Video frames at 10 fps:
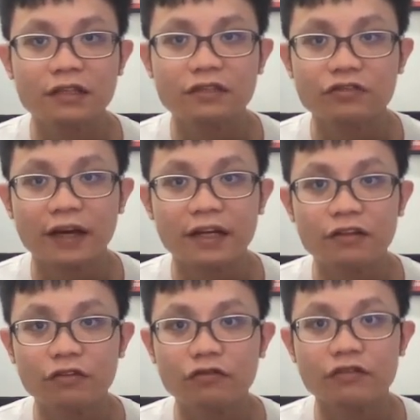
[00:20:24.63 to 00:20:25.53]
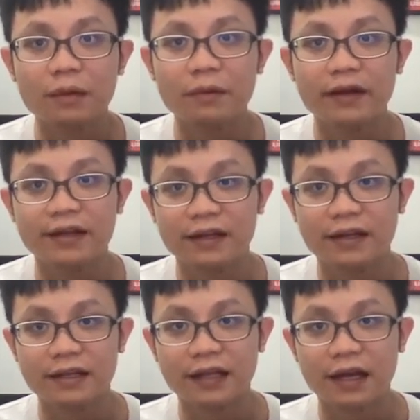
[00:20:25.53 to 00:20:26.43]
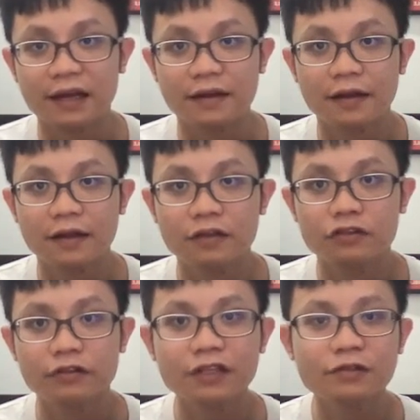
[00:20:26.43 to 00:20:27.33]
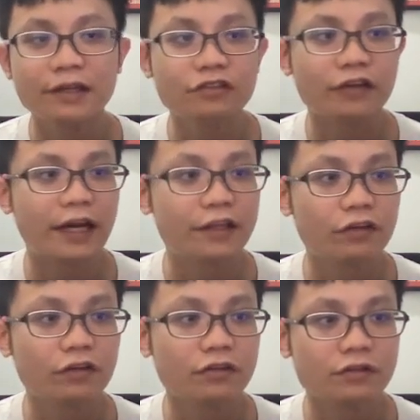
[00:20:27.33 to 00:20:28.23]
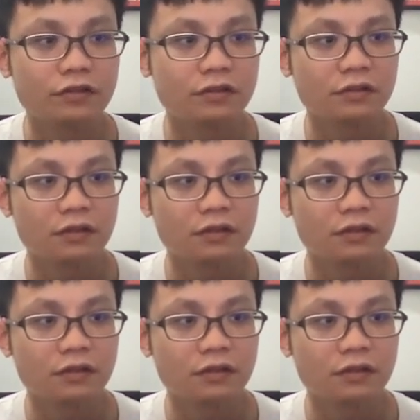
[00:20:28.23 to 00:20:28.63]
should I do to tabulate the data? So this one, should I use